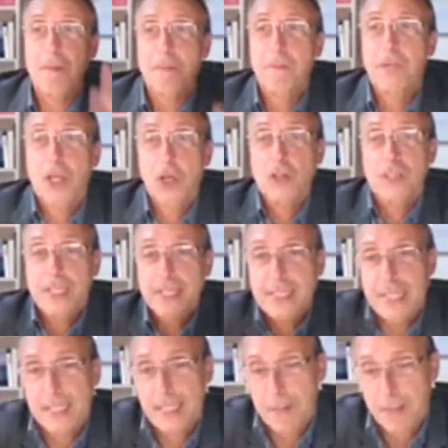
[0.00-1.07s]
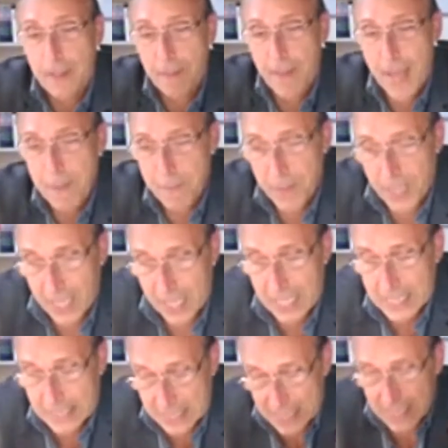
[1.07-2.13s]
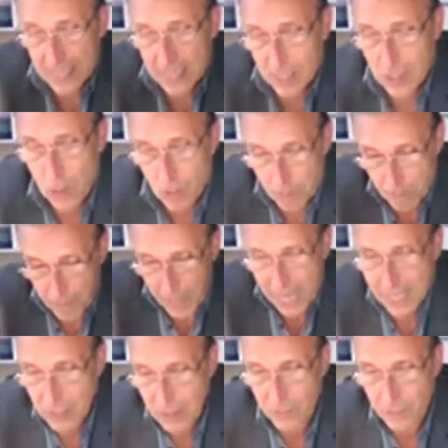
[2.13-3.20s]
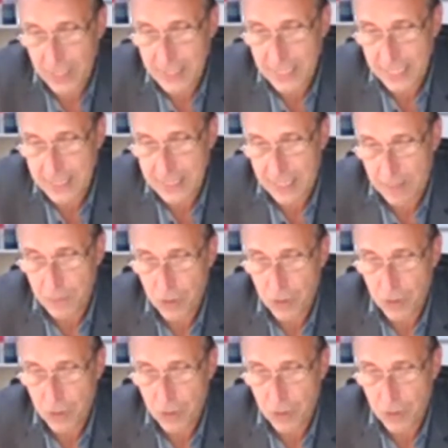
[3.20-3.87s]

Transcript: Because the mapping is, you know, part of the system.